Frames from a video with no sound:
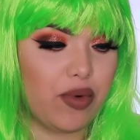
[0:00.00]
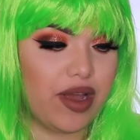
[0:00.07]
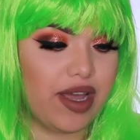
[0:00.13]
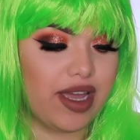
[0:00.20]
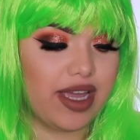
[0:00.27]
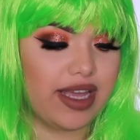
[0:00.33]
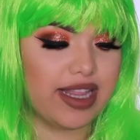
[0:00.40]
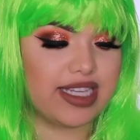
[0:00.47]

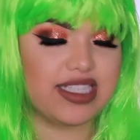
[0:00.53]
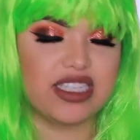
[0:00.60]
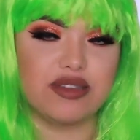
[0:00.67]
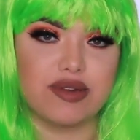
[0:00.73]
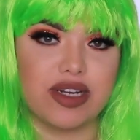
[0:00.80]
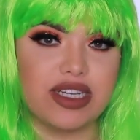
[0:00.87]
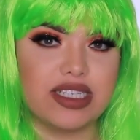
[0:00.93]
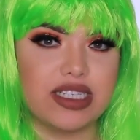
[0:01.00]
wig. This is
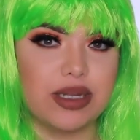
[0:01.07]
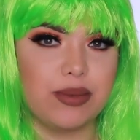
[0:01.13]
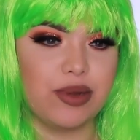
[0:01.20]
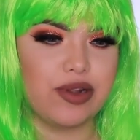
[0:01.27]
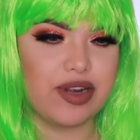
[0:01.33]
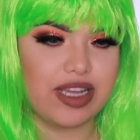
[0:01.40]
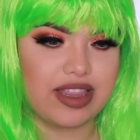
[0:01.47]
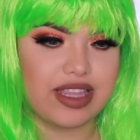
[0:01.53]
very
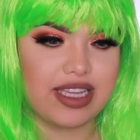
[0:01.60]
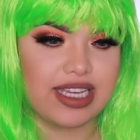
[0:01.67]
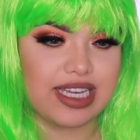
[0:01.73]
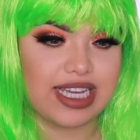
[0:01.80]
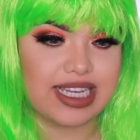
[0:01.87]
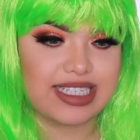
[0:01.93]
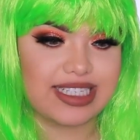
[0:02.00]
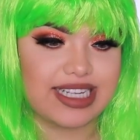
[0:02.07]
similar. I
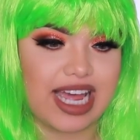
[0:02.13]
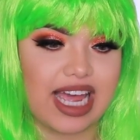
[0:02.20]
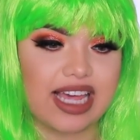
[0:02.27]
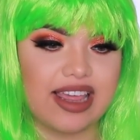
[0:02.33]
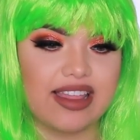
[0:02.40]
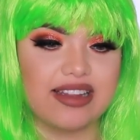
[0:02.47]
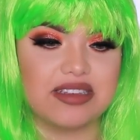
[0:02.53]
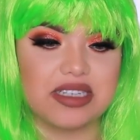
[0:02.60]
think
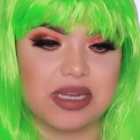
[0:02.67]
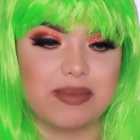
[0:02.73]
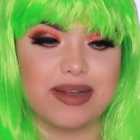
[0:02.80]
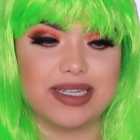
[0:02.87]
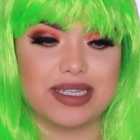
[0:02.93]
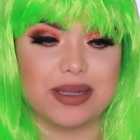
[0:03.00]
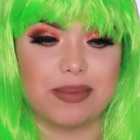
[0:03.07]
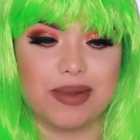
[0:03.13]
exactly the same
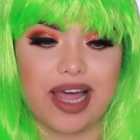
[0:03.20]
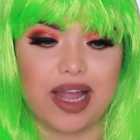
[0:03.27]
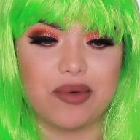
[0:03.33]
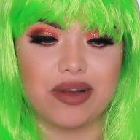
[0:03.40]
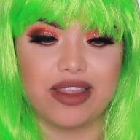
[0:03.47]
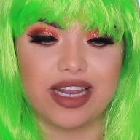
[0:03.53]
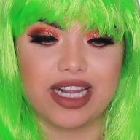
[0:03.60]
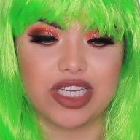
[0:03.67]
as the
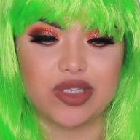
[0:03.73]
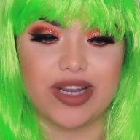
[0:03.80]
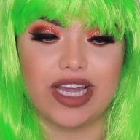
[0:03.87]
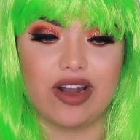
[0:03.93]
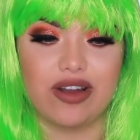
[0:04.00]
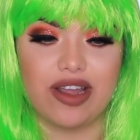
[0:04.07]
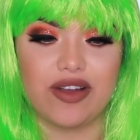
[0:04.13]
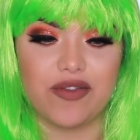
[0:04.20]
black one that I
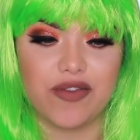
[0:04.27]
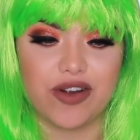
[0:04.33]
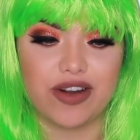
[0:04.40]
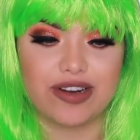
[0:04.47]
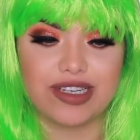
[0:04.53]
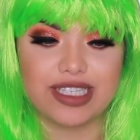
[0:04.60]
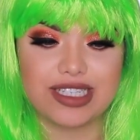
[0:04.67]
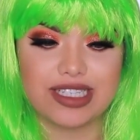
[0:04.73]
tried on at
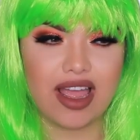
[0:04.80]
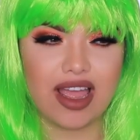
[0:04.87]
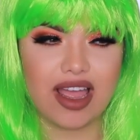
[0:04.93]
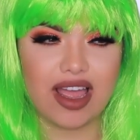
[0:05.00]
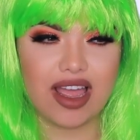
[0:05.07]
first.